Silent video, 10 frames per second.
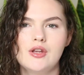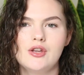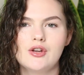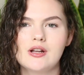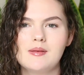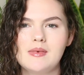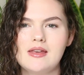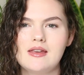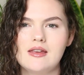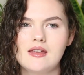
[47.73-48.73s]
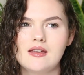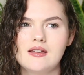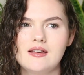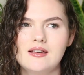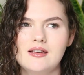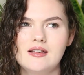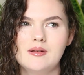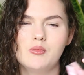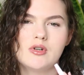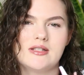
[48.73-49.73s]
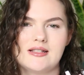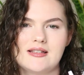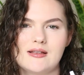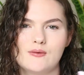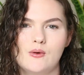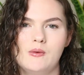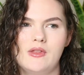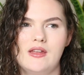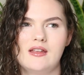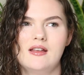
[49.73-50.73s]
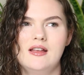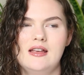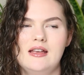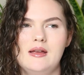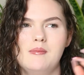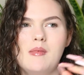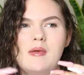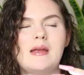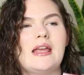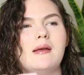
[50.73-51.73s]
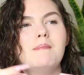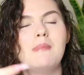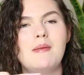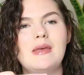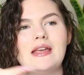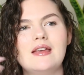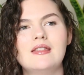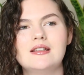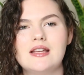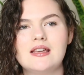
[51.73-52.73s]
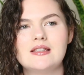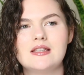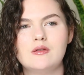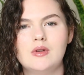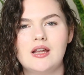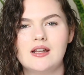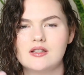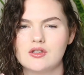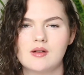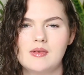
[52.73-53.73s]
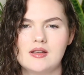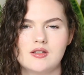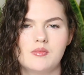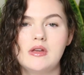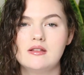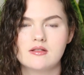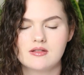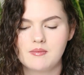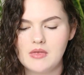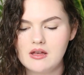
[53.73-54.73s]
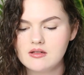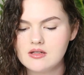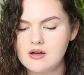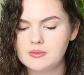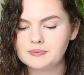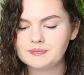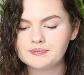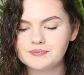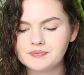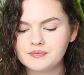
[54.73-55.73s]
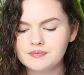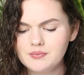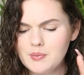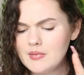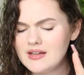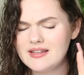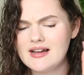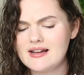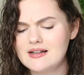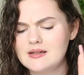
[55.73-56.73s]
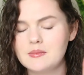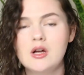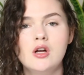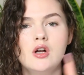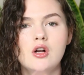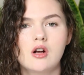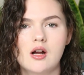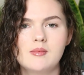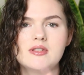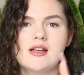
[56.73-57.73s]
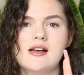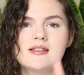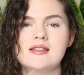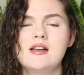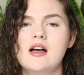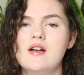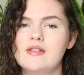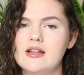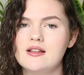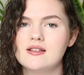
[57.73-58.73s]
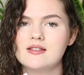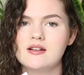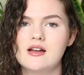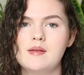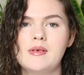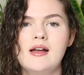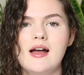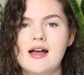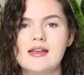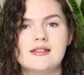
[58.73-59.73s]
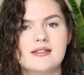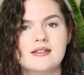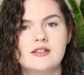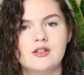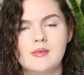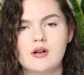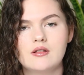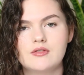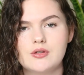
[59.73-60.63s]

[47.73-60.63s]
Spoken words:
you're gonna be more successful with like mimicking the taste that you would get at Starbucks or Pete's or something. So yeah, caramel sauce, a vanilla syrup, ice, your milk of